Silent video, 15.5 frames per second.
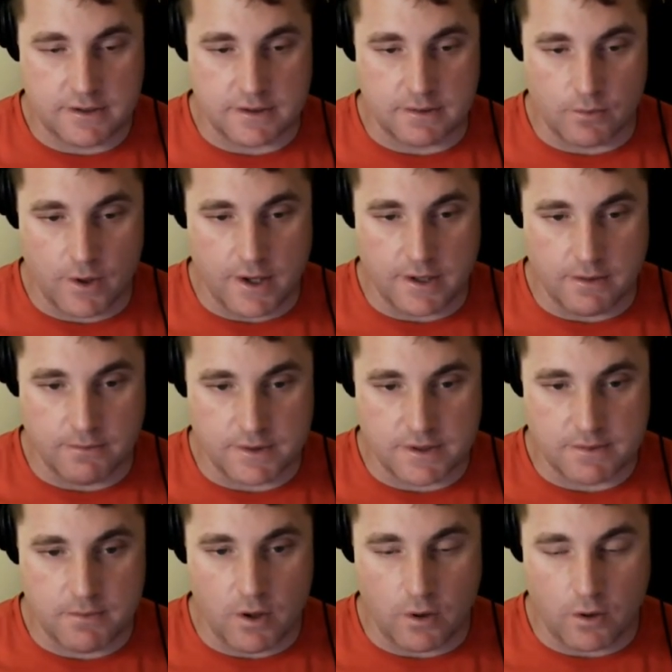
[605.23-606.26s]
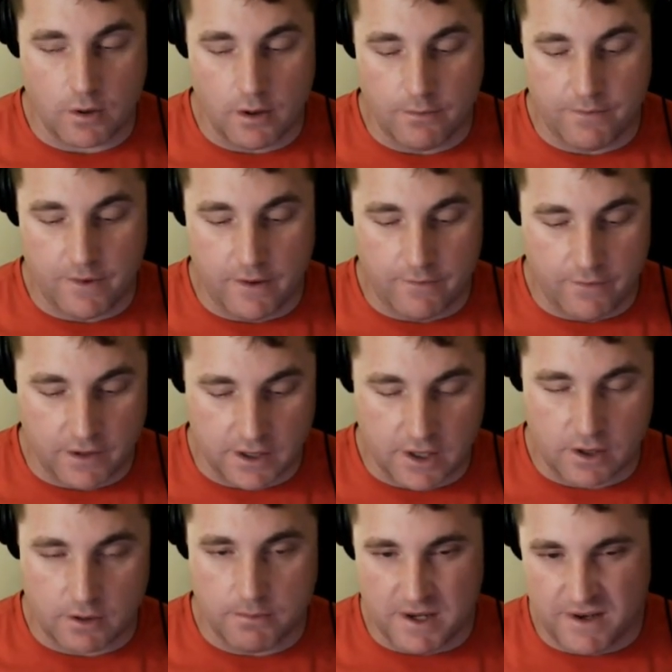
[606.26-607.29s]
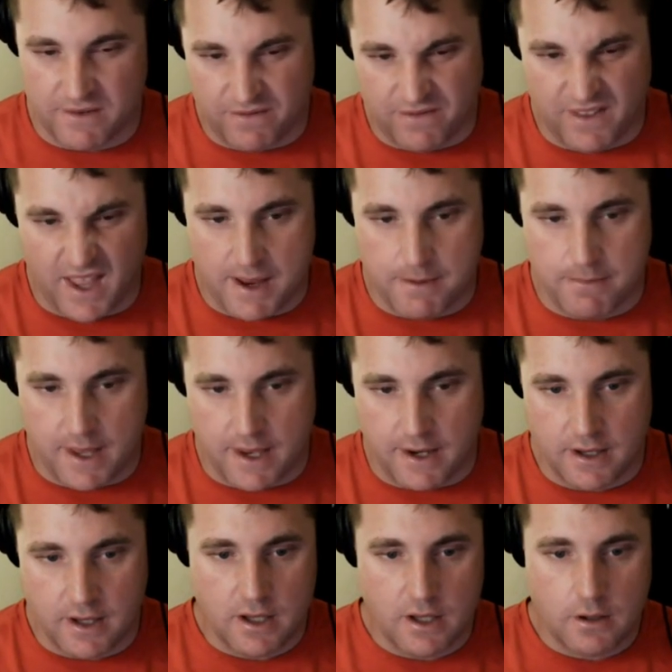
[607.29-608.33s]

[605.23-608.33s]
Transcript: some random smoke of a little bitty flame that